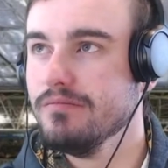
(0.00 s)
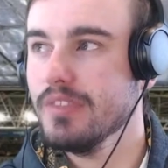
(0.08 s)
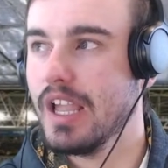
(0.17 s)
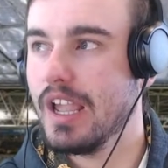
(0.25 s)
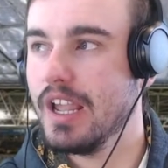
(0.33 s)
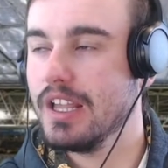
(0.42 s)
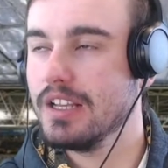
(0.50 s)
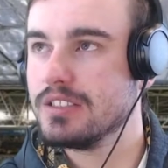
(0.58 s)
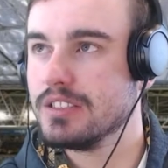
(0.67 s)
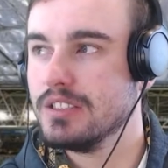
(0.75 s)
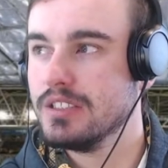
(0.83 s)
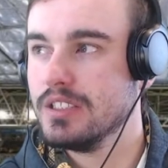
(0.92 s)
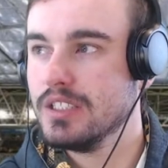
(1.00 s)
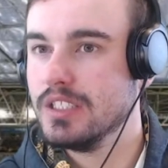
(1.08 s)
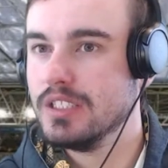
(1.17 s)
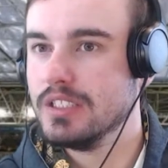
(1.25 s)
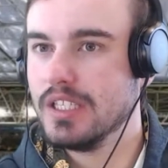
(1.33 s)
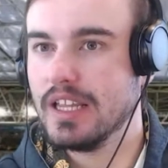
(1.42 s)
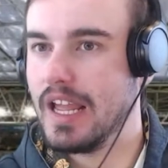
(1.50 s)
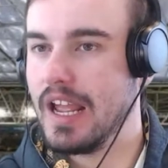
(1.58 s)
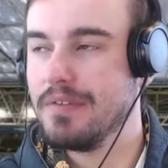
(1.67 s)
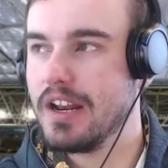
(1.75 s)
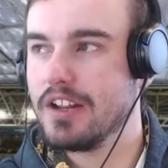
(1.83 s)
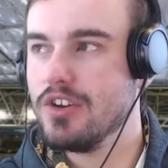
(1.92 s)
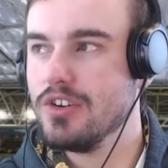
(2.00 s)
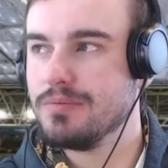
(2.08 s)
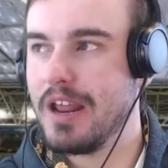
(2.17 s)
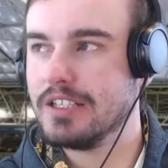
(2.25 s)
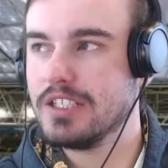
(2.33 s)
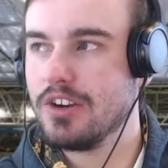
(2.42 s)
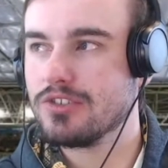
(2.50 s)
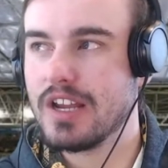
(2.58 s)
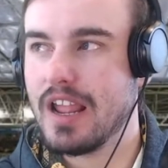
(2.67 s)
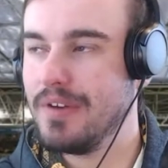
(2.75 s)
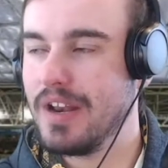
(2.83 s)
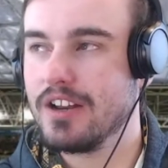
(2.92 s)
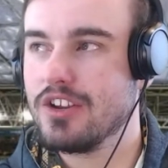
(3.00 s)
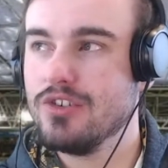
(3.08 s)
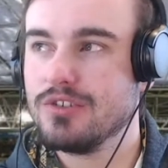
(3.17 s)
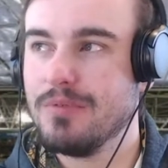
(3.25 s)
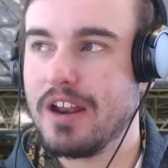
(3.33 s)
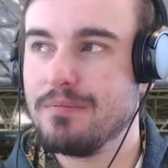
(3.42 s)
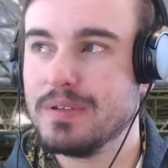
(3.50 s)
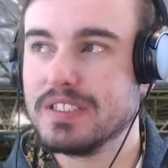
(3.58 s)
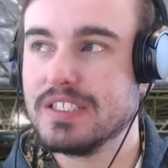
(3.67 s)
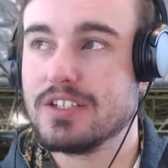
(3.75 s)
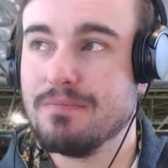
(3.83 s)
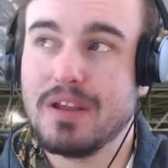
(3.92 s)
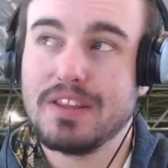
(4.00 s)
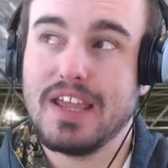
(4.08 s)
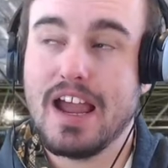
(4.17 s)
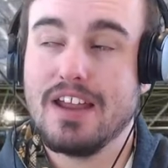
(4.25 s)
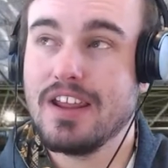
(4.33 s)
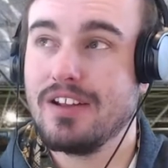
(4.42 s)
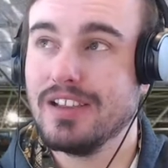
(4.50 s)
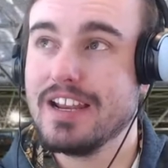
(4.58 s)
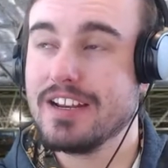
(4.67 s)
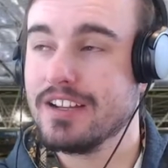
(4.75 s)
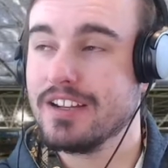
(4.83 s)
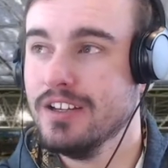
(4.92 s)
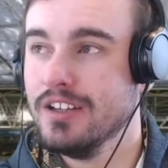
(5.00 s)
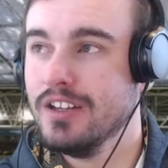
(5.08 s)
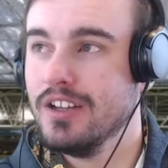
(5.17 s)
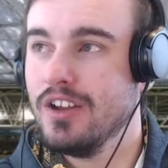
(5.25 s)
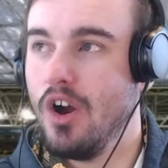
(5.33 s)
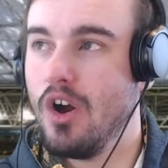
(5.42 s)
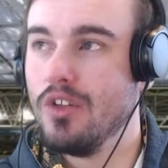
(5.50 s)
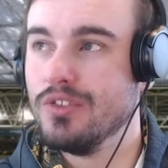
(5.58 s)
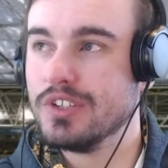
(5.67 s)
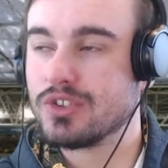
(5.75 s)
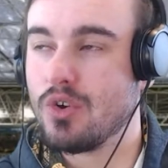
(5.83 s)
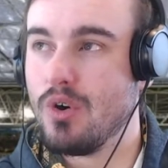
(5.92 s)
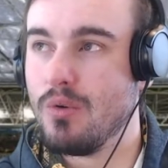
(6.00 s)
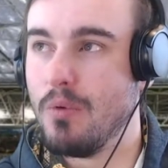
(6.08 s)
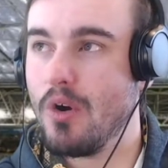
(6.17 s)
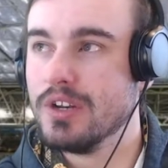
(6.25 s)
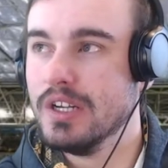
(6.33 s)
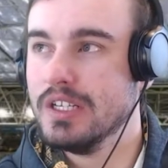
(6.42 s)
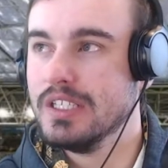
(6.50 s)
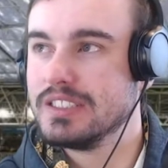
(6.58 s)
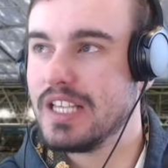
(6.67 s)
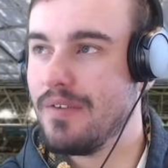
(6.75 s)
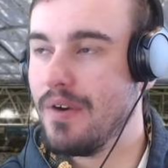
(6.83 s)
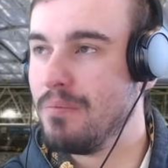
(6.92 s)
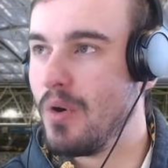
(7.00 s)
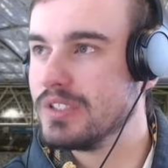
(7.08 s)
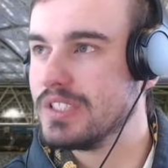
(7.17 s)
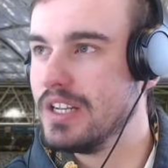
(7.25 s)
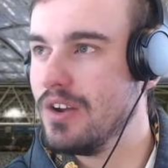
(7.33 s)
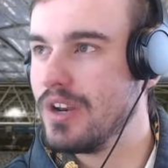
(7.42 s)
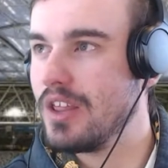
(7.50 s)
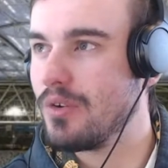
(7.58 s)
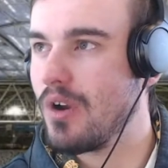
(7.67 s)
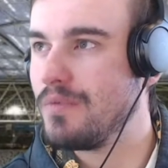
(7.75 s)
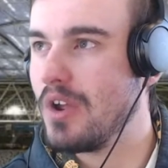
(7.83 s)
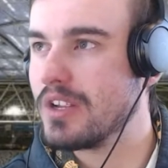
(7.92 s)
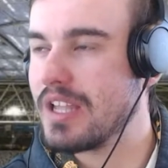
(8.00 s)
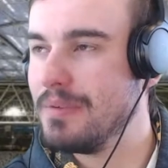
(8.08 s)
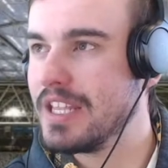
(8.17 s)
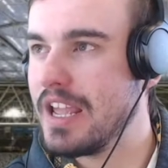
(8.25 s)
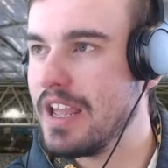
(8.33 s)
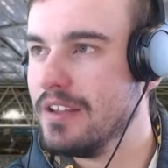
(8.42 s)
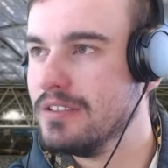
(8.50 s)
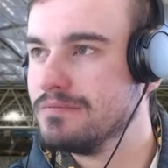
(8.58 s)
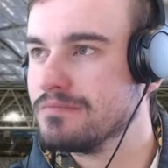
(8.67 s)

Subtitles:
And, yeah, they haven't had a huge amount of territory, haven't had a huge amount of possession, but they are now leading on the scoreboard. 7-0. Another offload coming there.